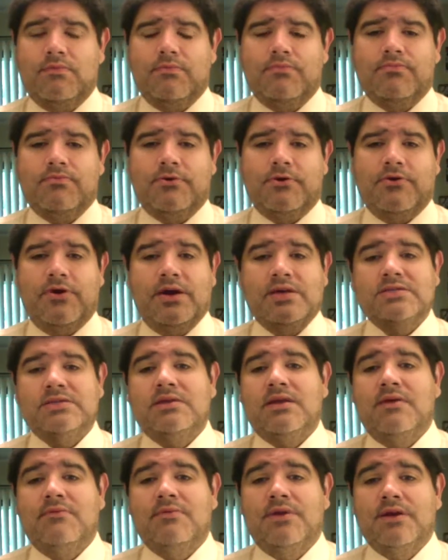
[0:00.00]

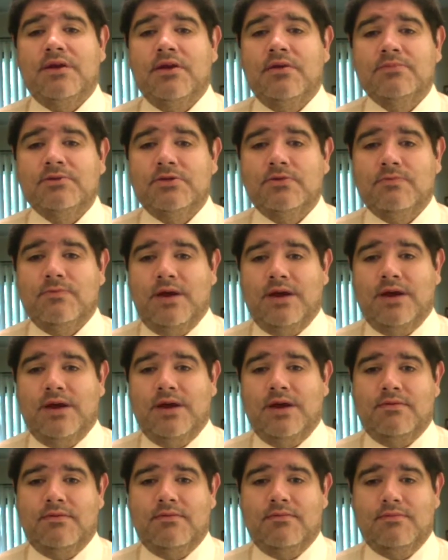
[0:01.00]
procrastinate when it comes to
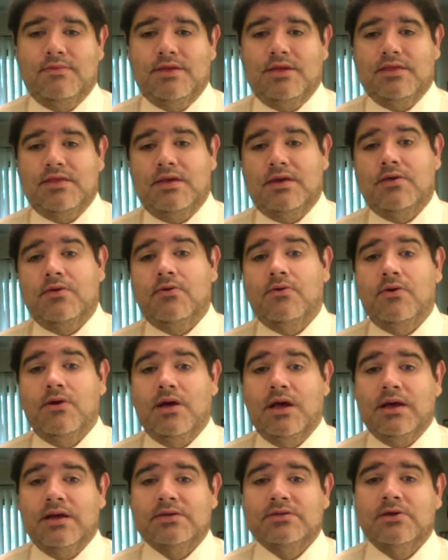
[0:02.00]
writing. When they think, oh,
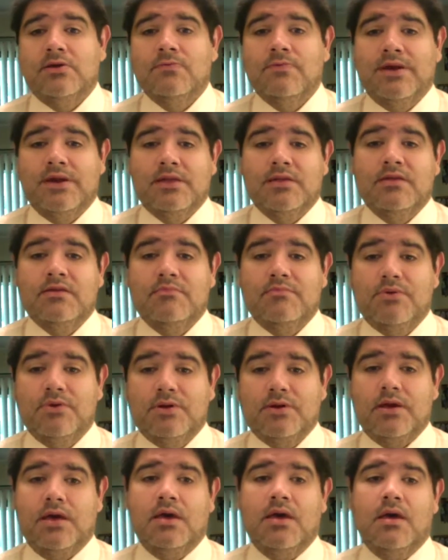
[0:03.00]
I got to start writing this
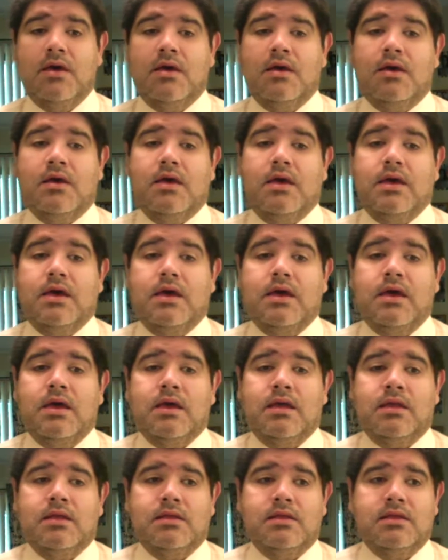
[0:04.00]
book,
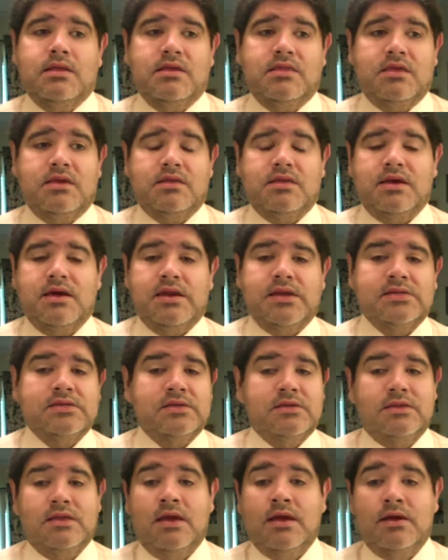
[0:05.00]
and they think they got to
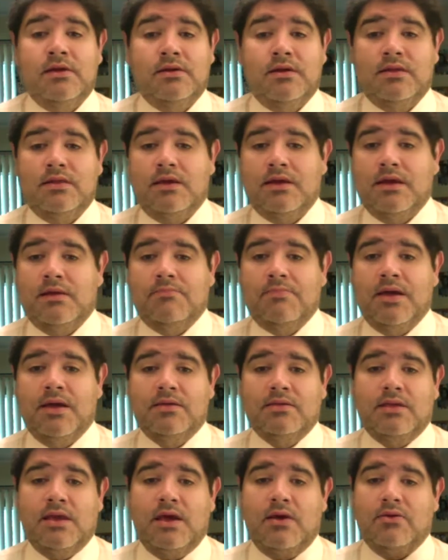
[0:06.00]
sit down and they got to
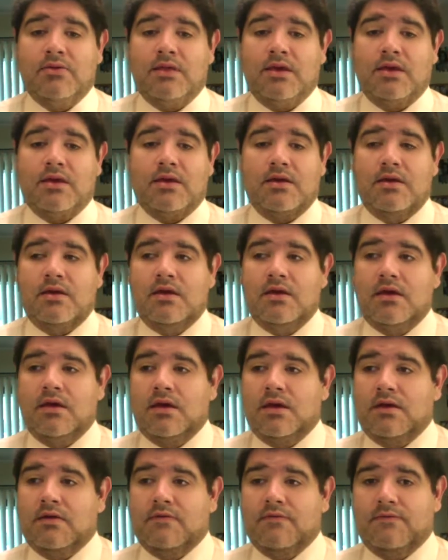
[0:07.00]
pound out like
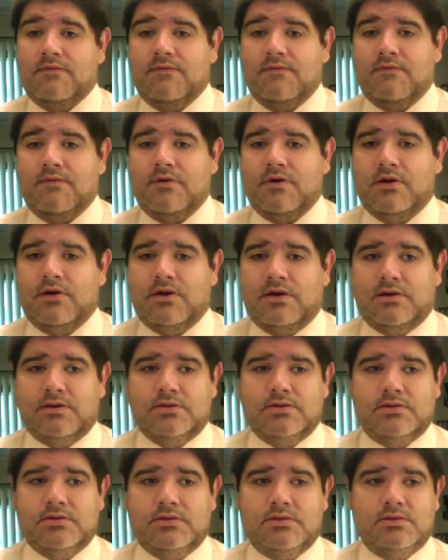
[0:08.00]
uh,
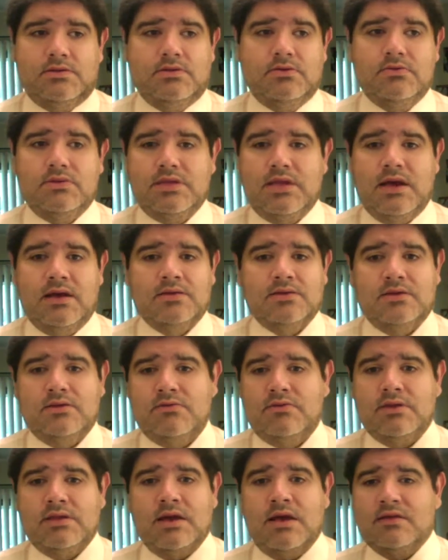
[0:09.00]
2,000,
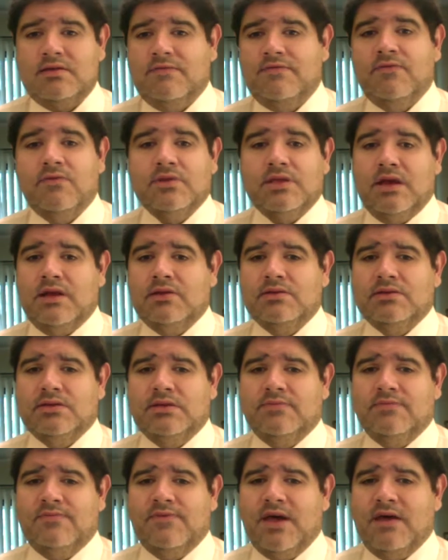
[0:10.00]
3,000,
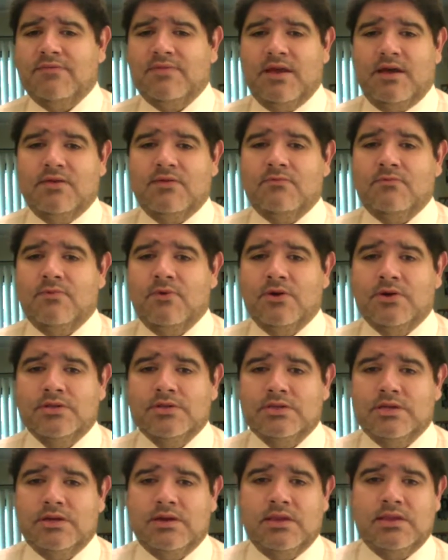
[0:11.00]
4,000, 5,000
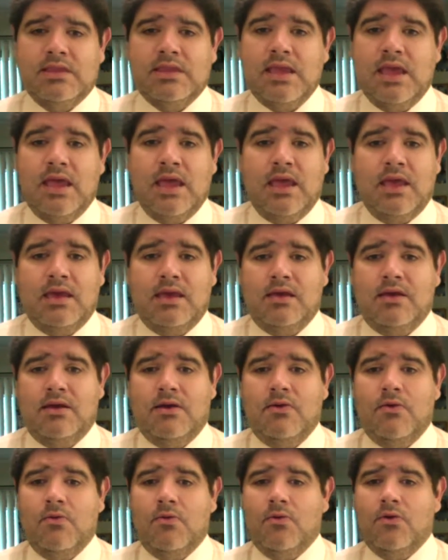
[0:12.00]
words in a day,
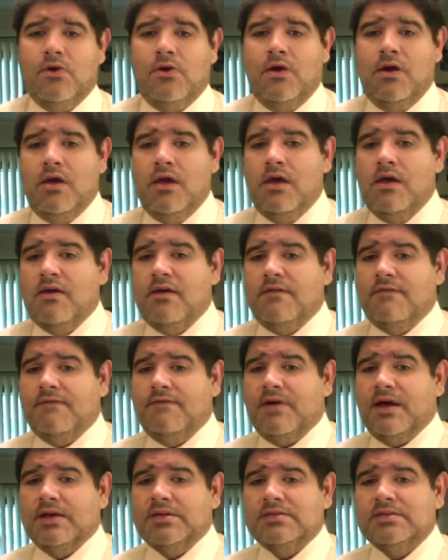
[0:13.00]
or
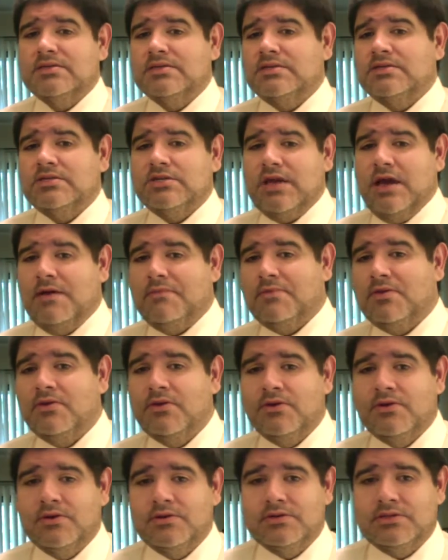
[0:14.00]
5, 6
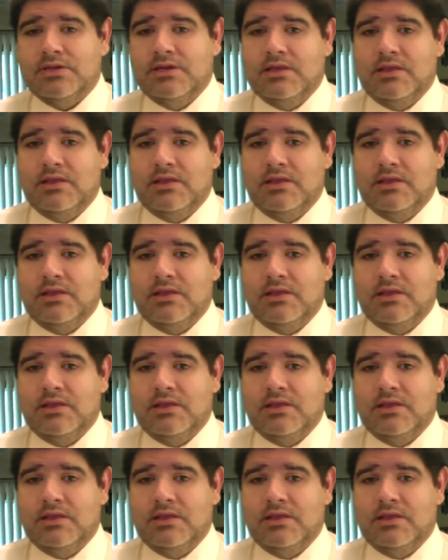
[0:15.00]
chapters,